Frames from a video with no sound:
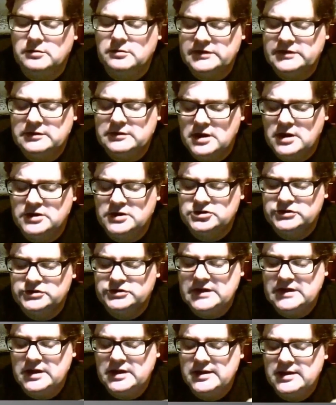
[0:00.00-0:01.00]
with SQLite, I should
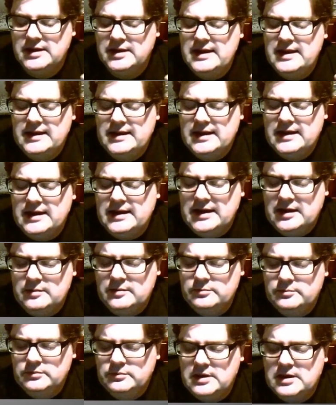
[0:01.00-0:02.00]
say.
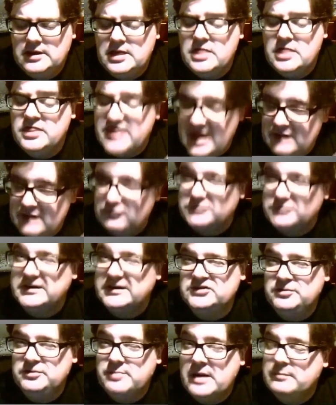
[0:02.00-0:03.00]
That was
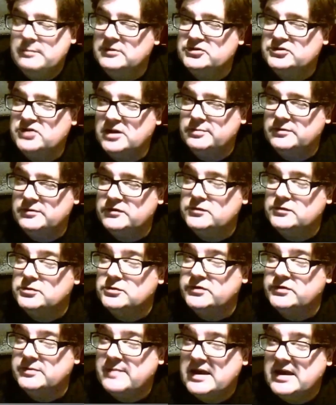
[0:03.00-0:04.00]
actually published open
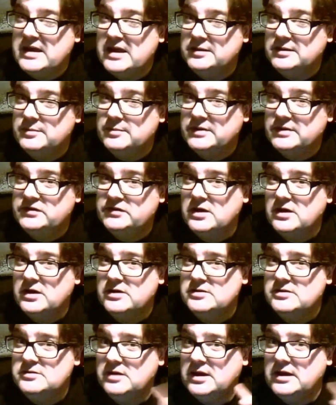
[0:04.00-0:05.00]
source about 18 months
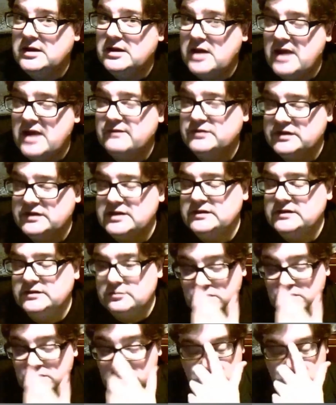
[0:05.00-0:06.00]
ago, and I have seen some
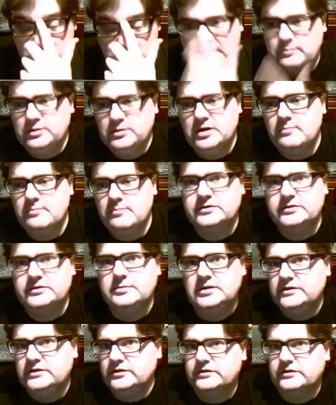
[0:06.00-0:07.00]
work on that, but I must
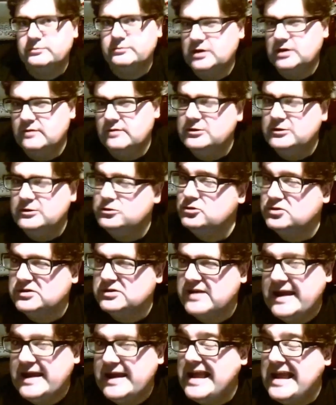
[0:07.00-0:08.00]
admit it's not something I've looked
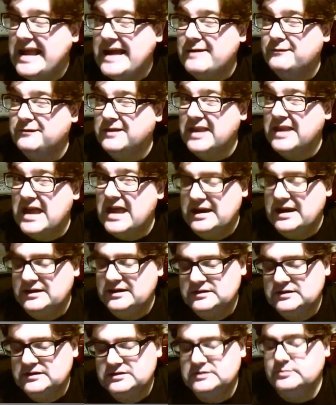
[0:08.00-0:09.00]
at of
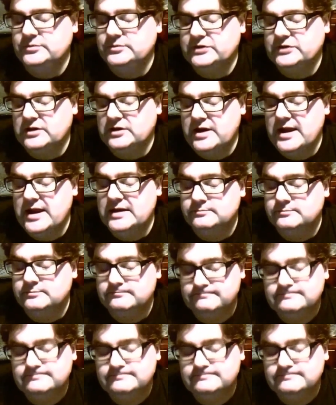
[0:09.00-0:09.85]
late. I'm sorry, Adam.